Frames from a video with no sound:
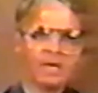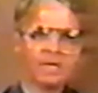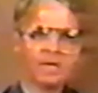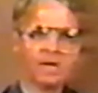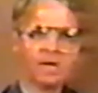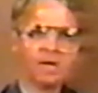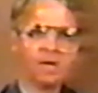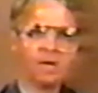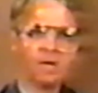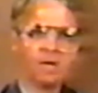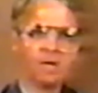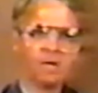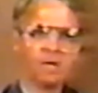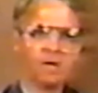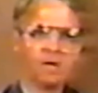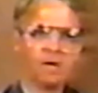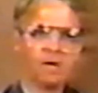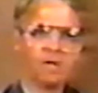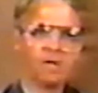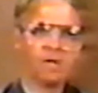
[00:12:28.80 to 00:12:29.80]
said,
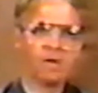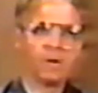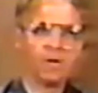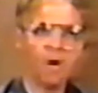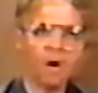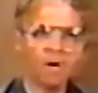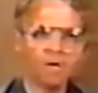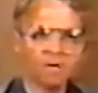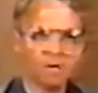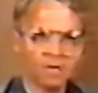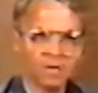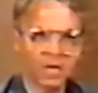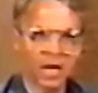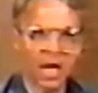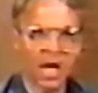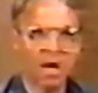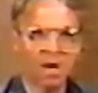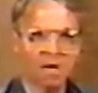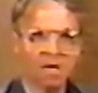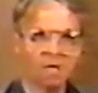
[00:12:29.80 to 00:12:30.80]
the doctors
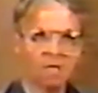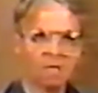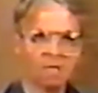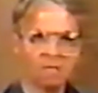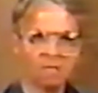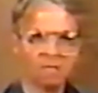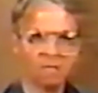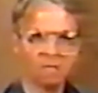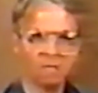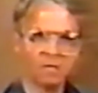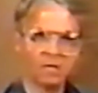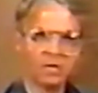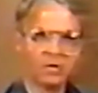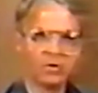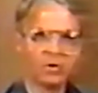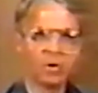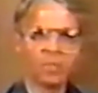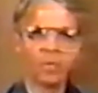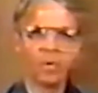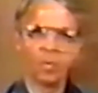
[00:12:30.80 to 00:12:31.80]
can't
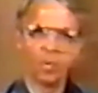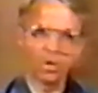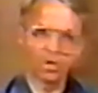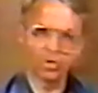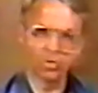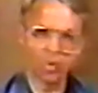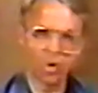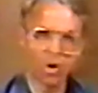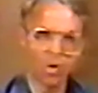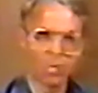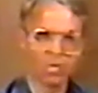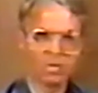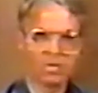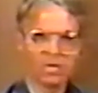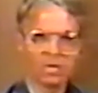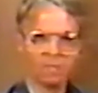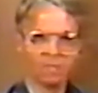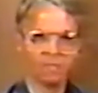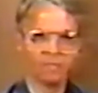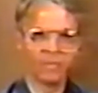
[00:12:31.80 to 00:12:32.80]
determine what's wrong with
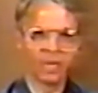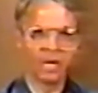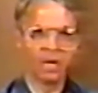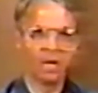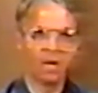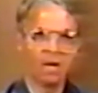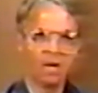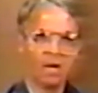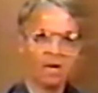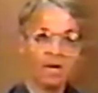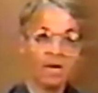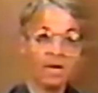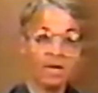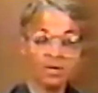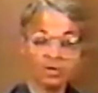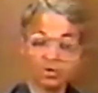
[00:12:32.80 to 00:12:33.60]
him. He's